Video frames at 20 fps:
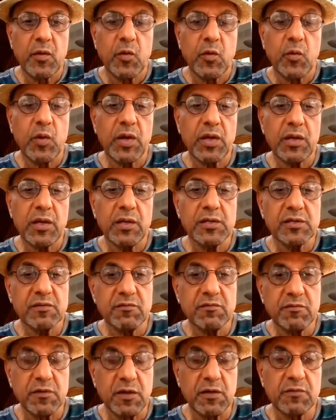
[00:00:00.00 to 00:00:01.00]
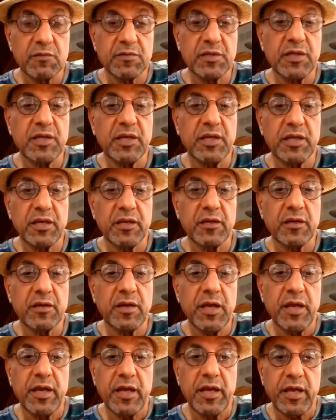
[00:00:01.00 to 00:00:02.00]
What is involved in here
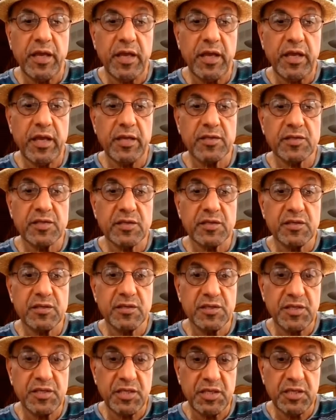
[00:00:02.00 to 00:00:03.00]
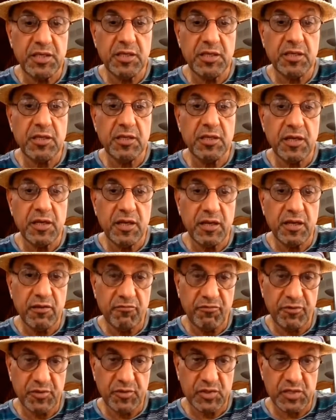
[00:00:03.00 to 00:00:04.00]
is T
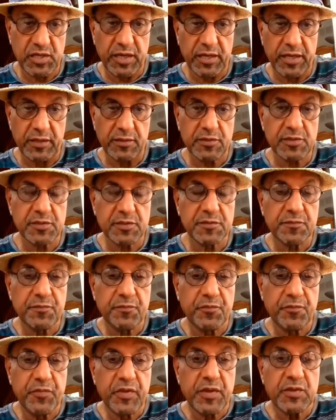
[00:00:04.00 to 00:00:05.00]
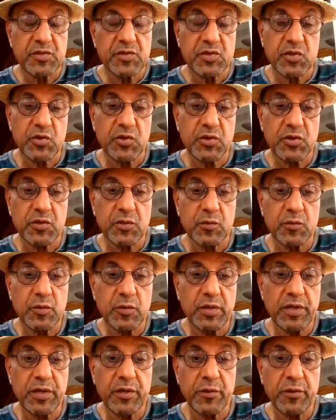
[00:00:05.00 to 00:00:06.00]
lymphocytes. So
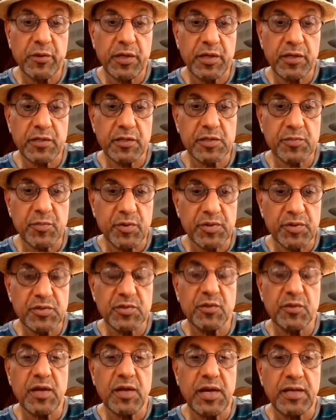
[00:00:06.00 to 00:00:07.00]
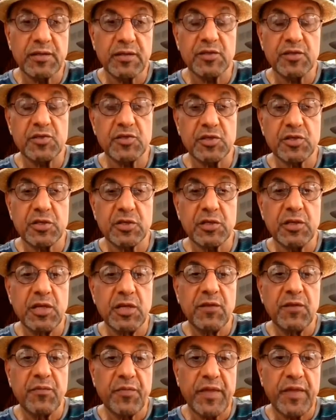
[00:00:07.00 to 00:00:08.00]
when you get exposed to the antigen
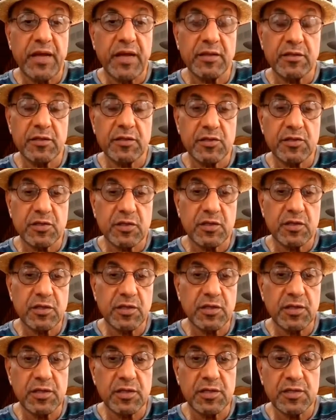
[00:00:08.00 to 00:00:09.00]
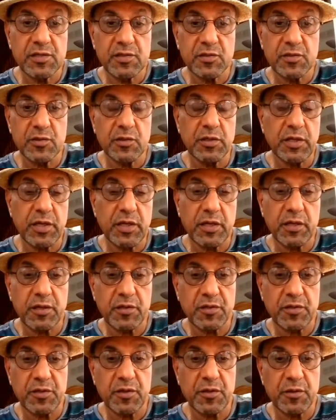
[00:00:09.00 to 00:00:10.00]
is going
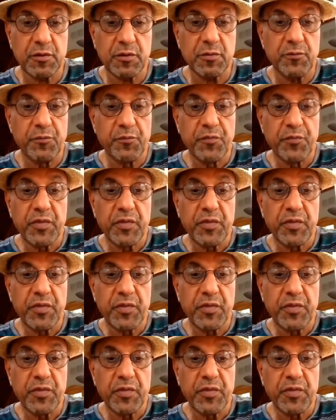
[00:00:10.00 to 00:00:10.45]
to